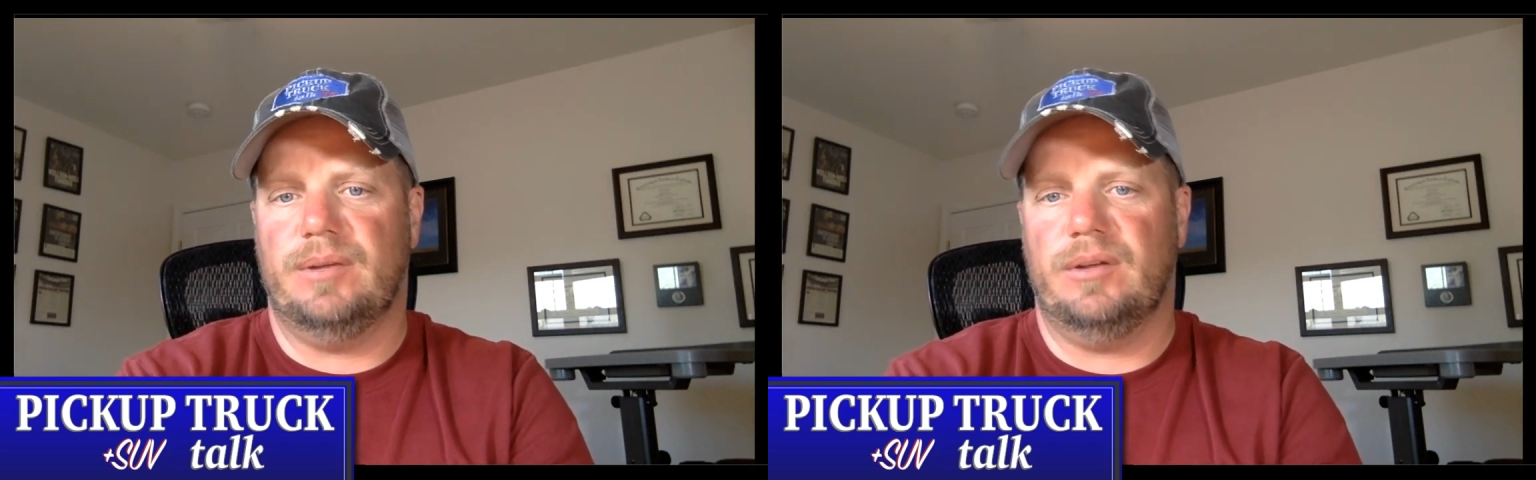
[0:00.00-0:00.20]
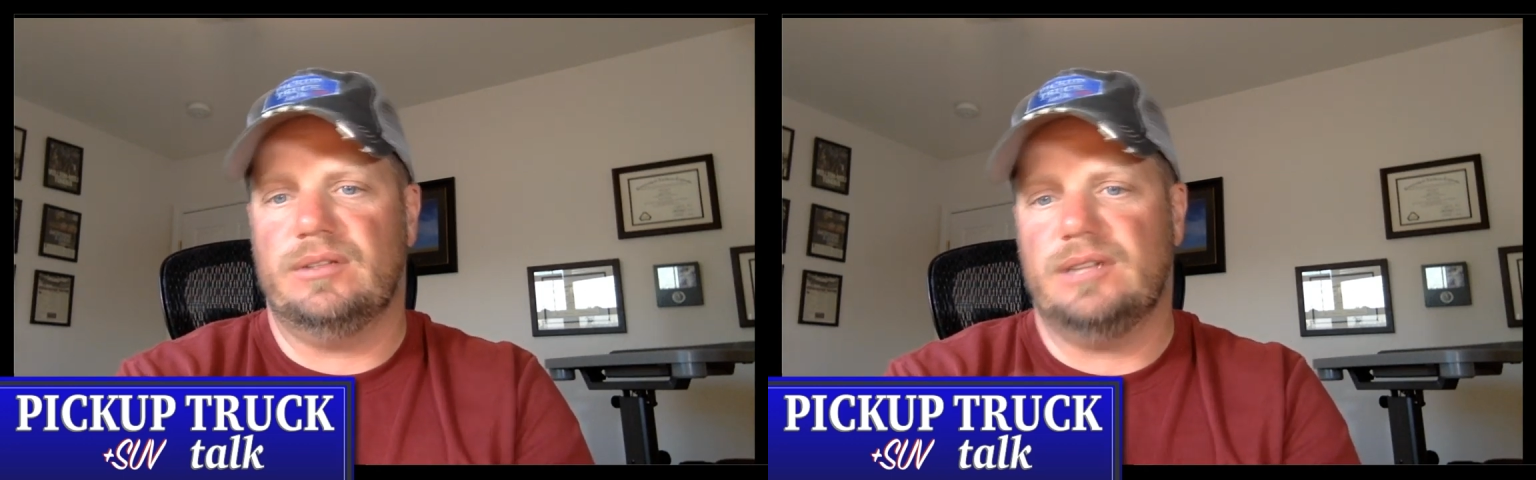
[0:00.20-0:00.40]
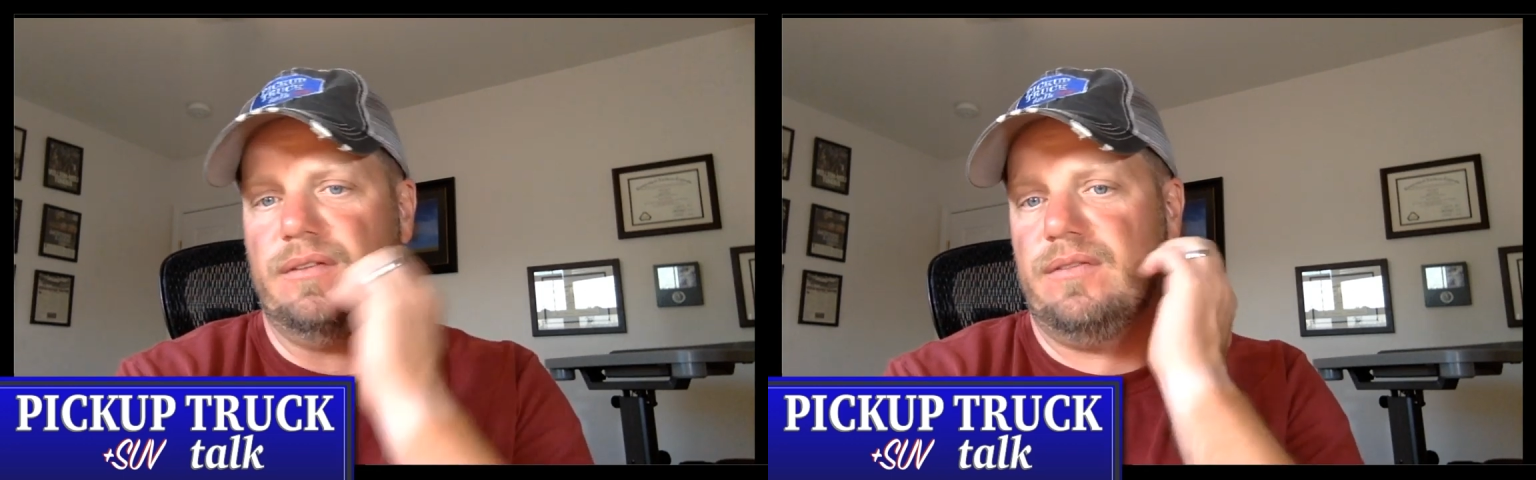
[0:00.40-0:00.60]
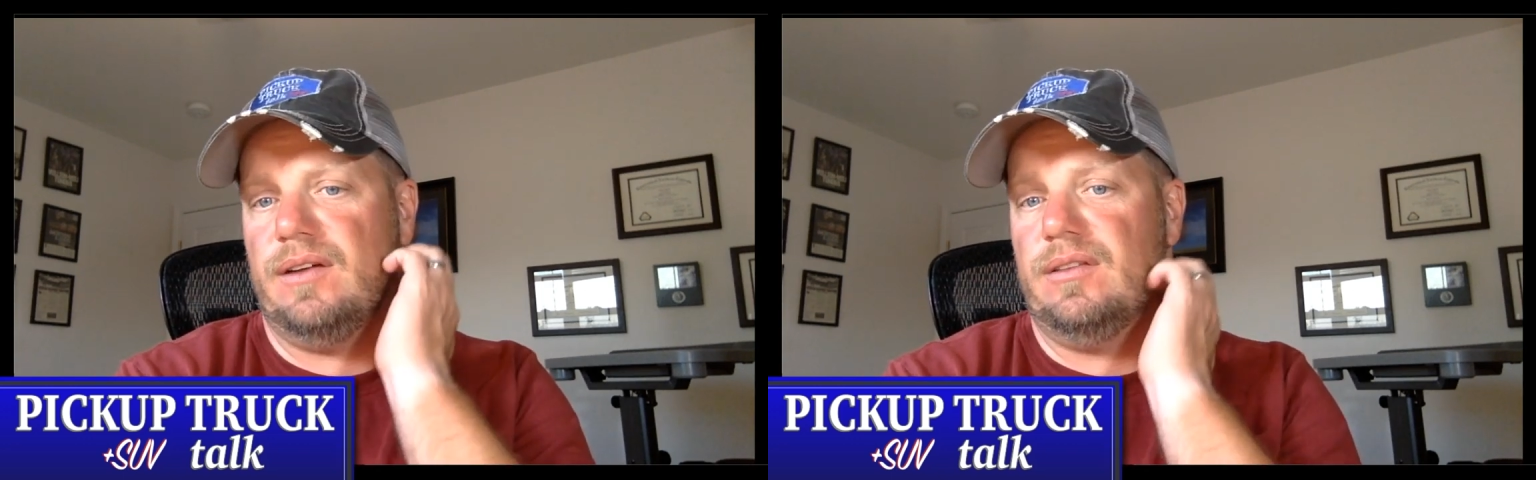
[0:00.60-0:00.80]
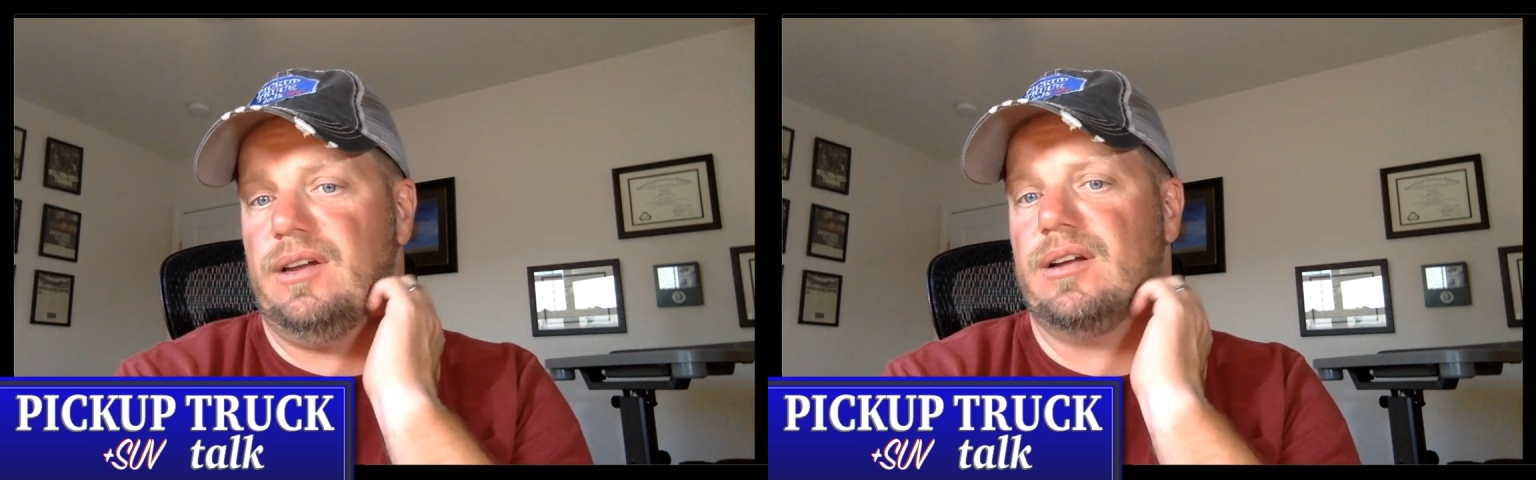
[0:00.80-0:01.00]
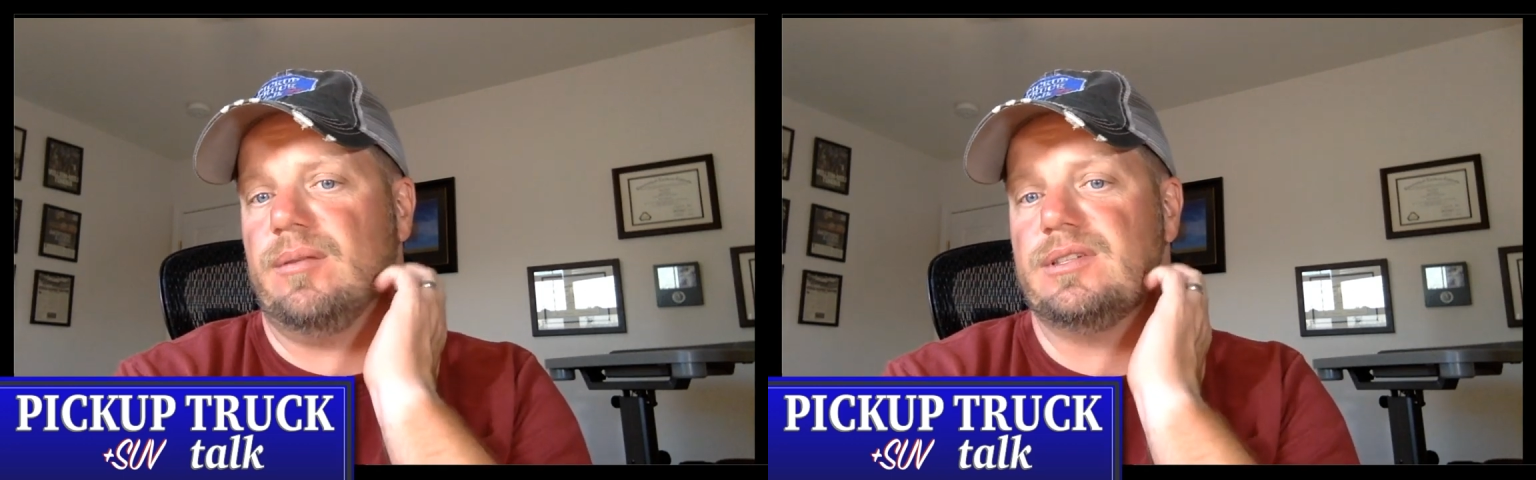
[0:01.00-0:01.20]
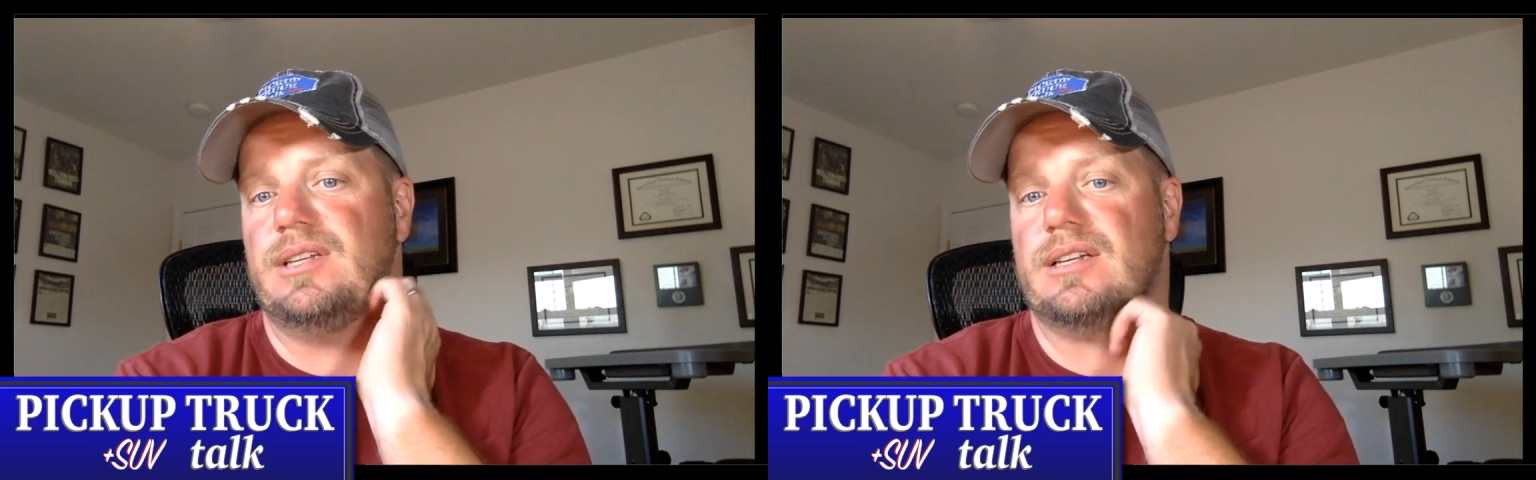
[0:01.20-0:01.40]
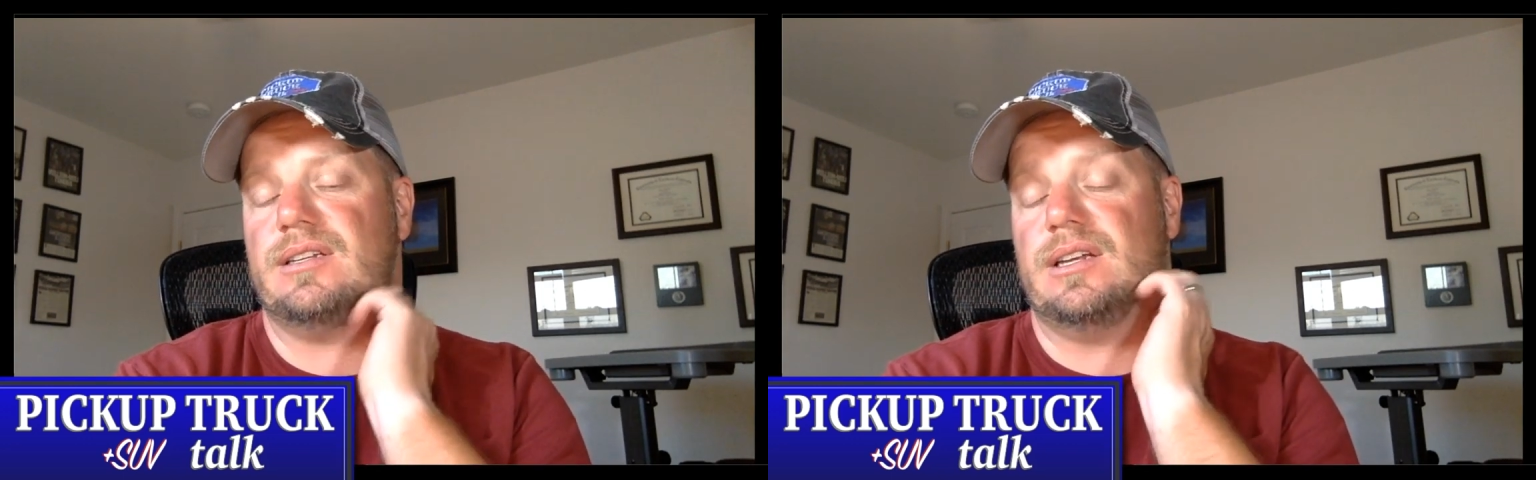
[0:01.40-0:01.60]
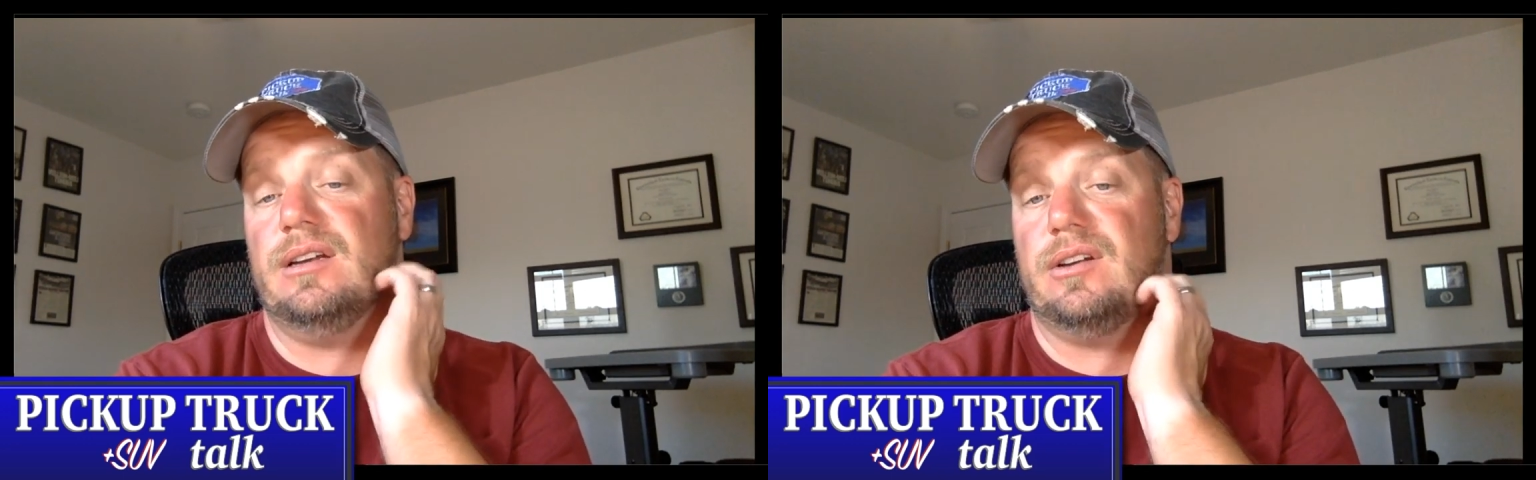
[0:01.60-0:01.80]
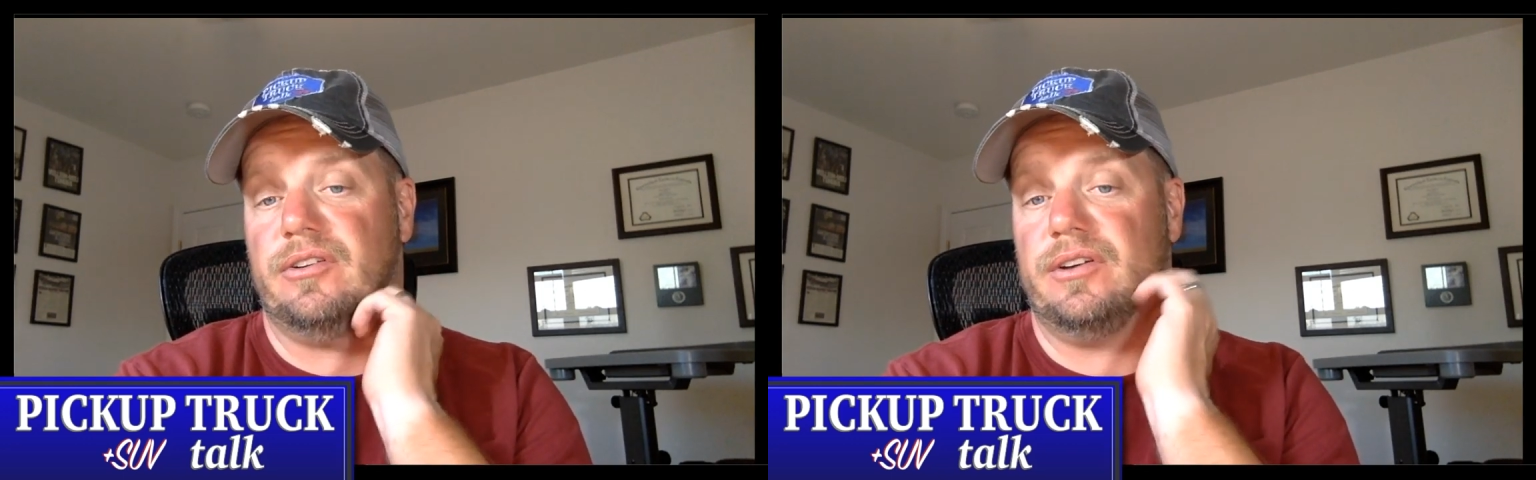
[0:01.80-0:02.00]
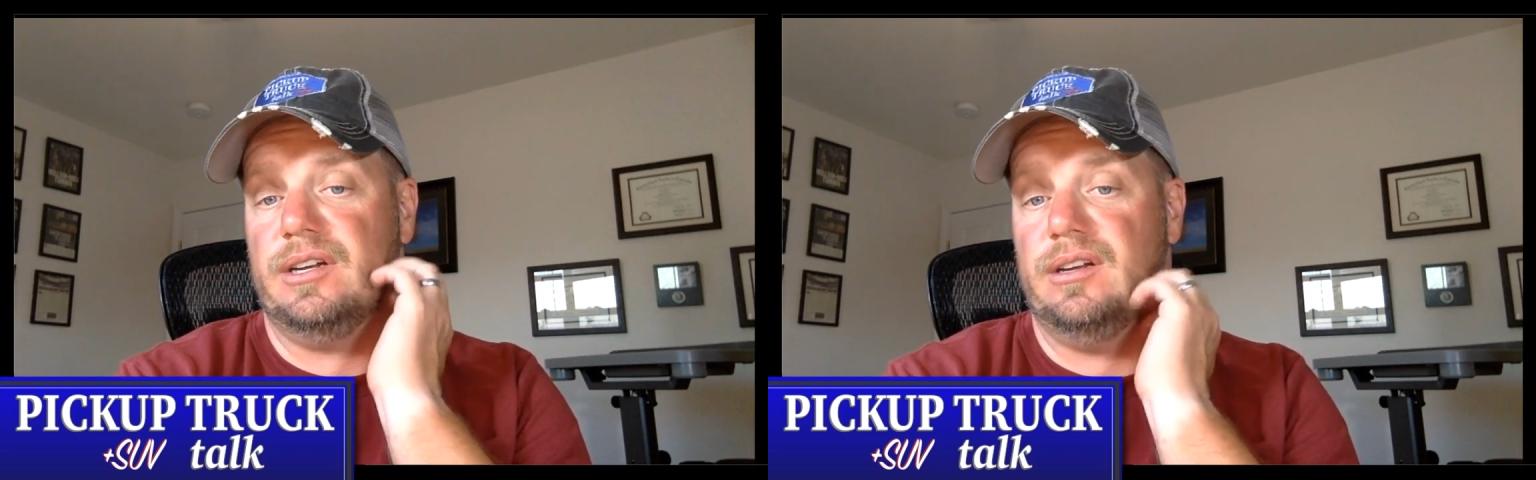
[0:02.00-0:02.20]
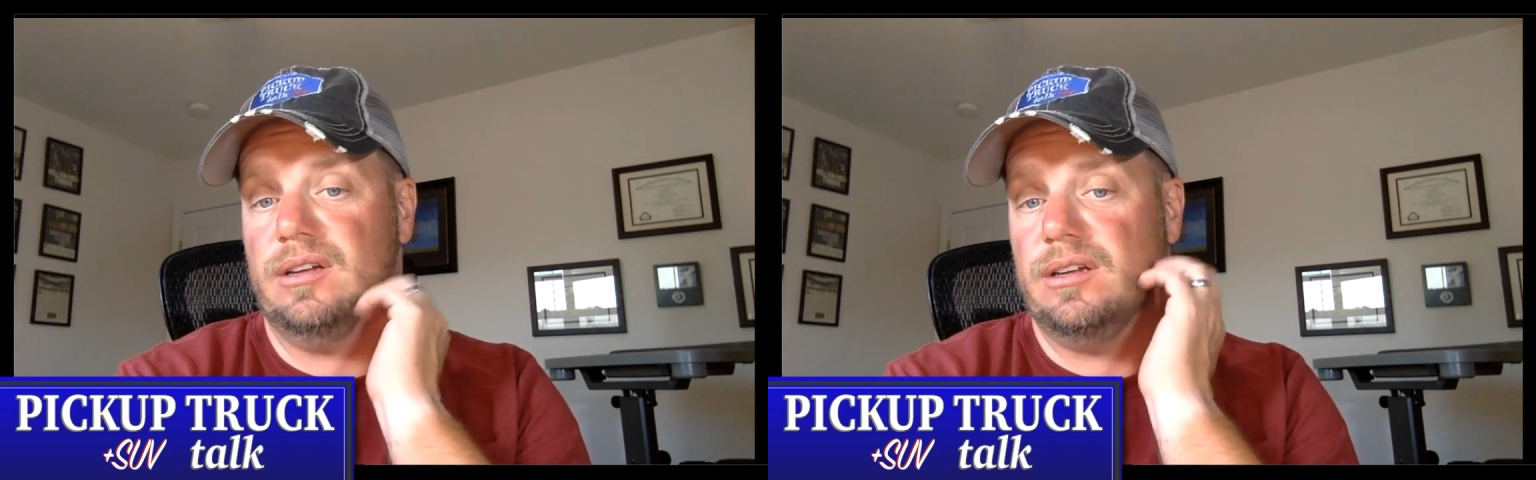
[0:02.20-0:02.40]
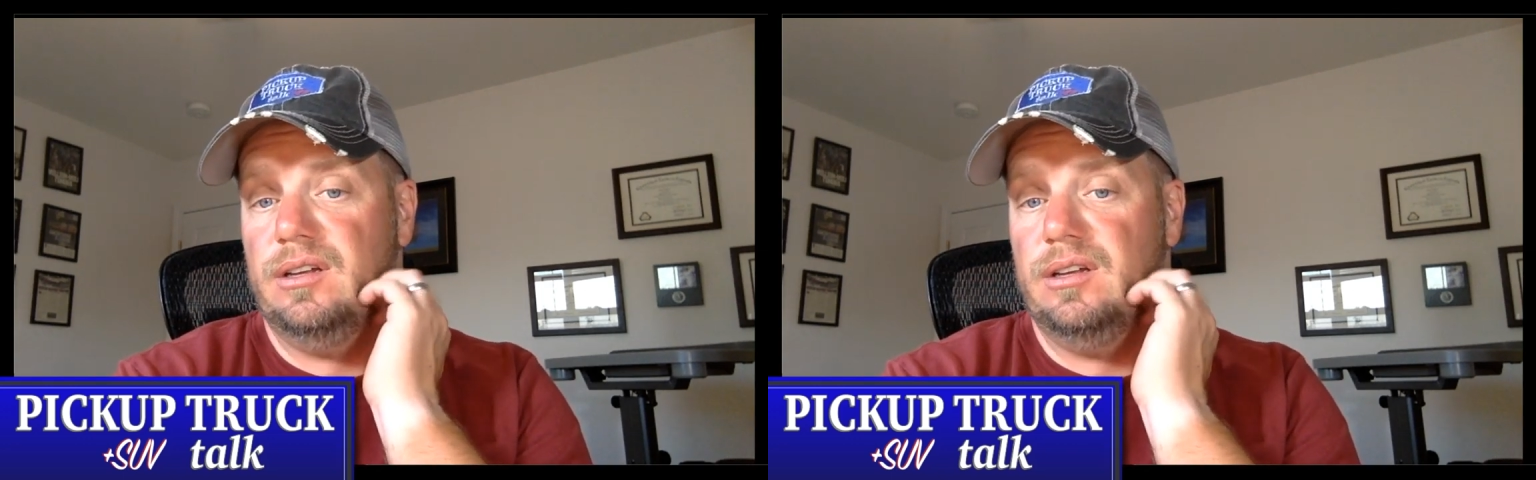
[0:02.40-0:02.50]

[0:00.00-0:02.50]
built instead of the 5-liter Cummins XD. Agreed.